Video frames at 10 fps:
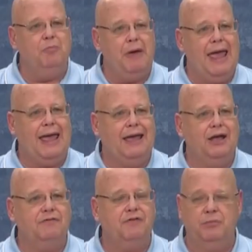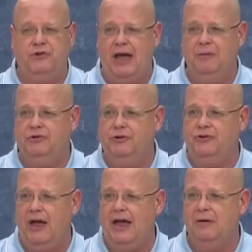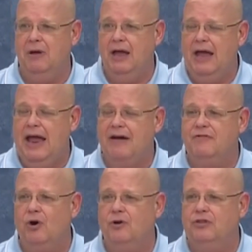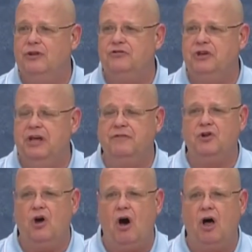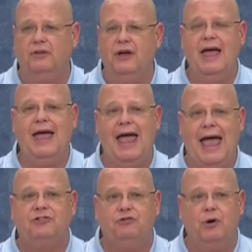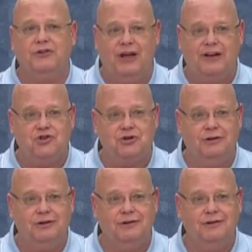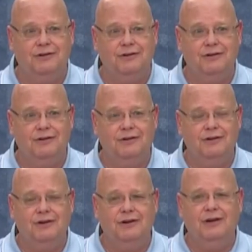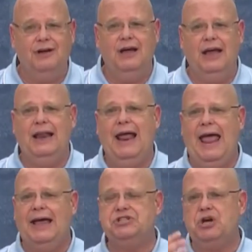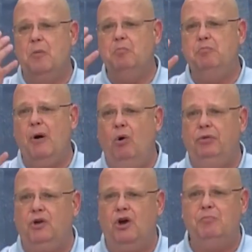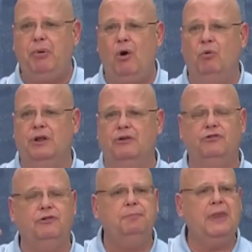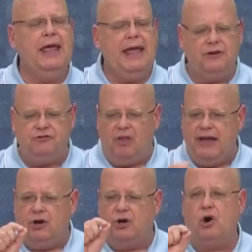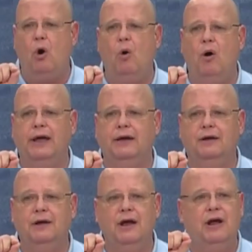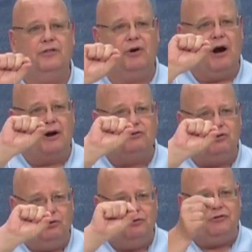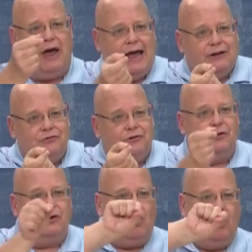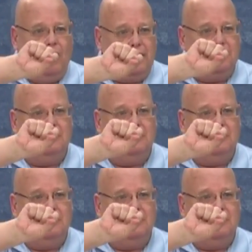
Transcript: may, from time to time, have heard this gift called exhortation. It has both components. It's like a coin. There are two sides to the coin.